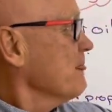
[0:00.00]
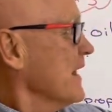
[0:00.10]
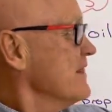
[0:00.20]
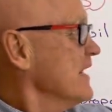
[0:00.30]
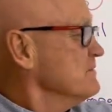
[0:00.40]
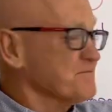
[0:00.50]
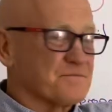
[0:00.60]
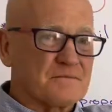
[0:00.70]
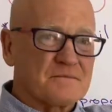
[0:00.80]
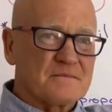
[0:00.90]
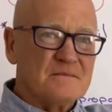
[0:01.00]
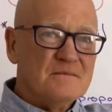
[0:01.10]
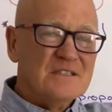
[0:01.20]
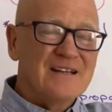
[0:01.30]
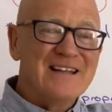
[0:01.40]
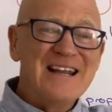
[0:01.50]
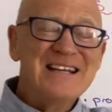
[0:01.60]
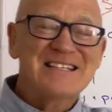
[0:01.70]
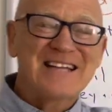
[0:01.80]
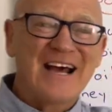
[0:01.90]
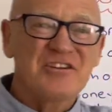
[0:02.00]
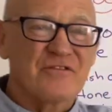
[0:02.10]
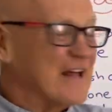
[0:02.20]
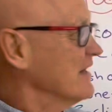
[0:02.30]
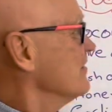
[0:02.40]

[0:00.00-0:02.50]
And then the next stage of that,